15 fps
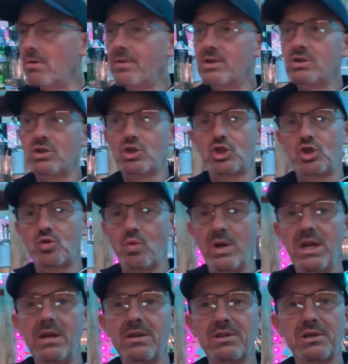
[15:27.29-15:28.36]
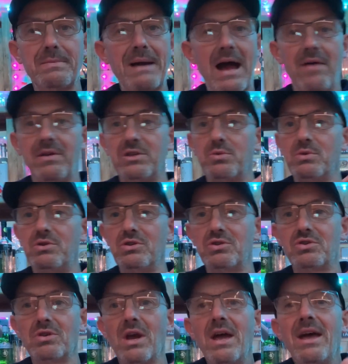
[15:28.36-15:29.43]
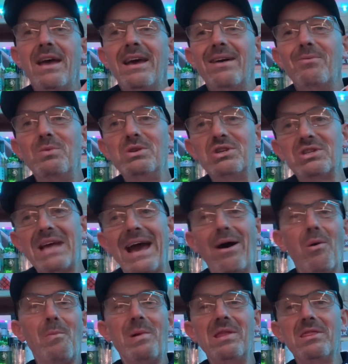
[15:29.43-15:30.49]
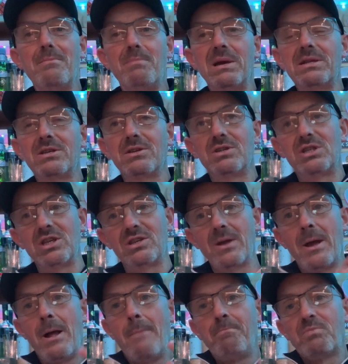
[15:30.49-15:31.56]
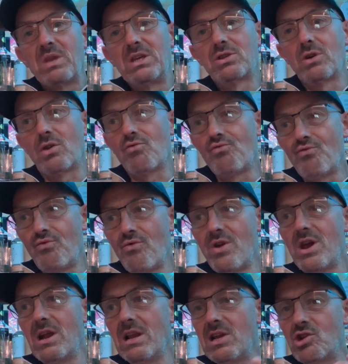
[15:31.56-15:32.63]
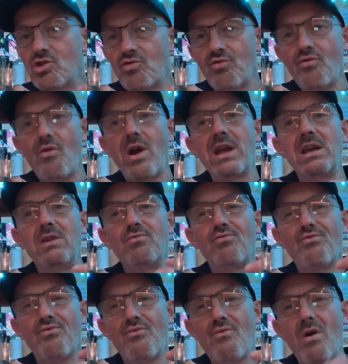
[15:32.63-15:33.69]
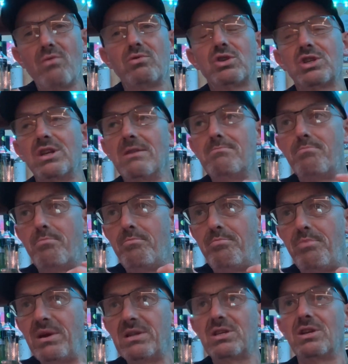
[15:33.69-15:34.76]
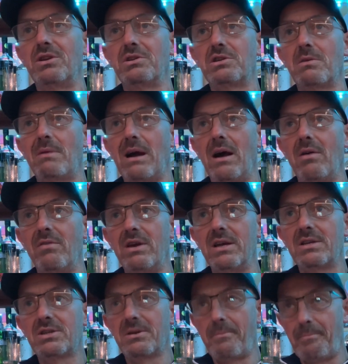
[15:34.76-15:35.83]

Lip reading: sweetness about this, which is helping the bitterness. It's got a really great roasty bitterness about this